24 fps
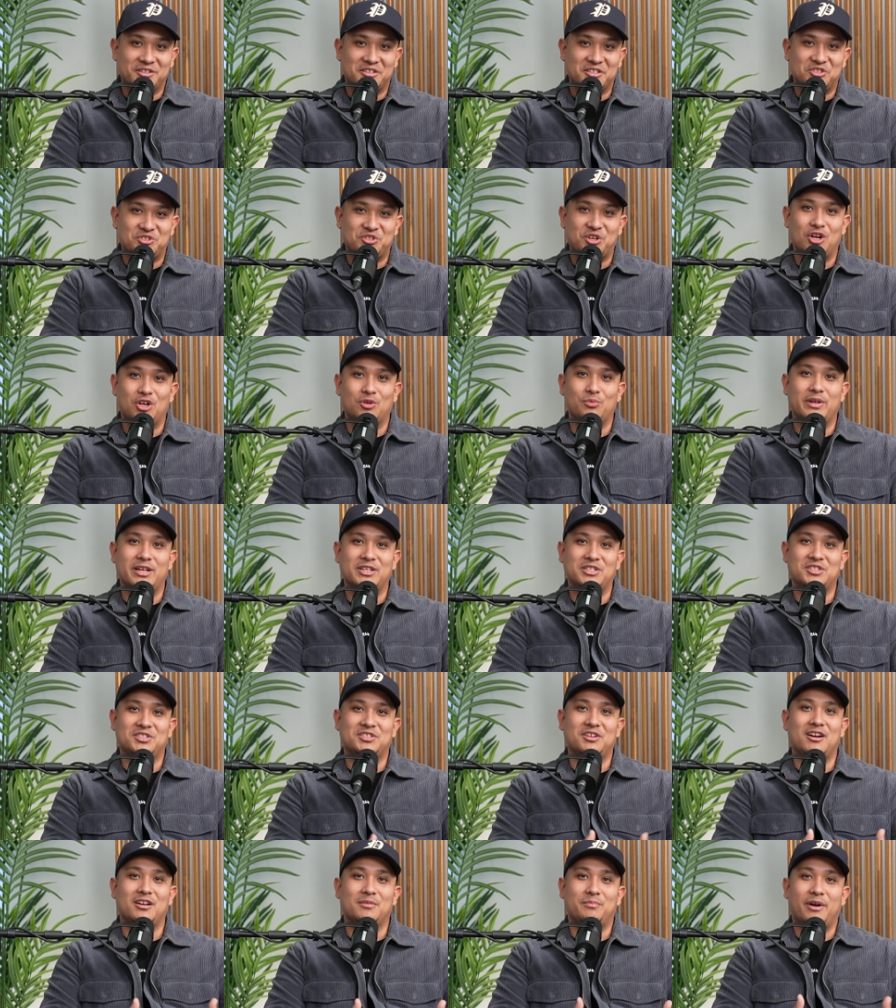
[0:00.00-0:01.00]
at the
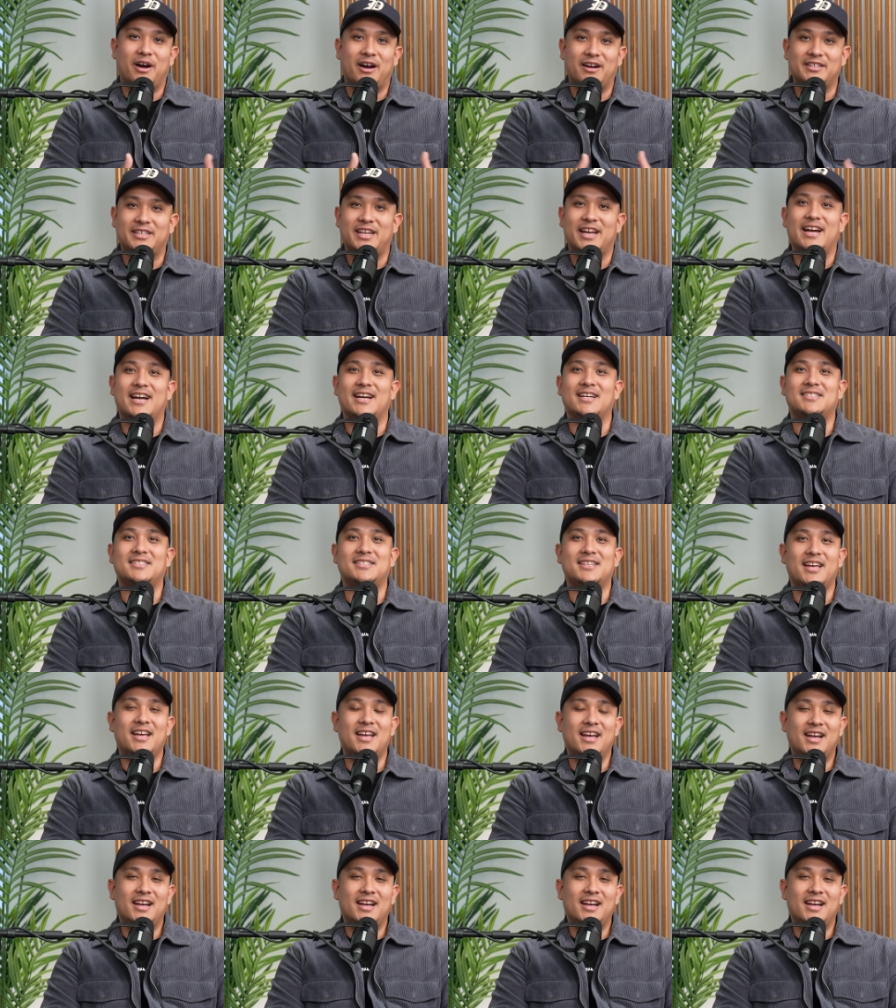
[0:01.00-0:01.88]
Trailblazers Talk podcast.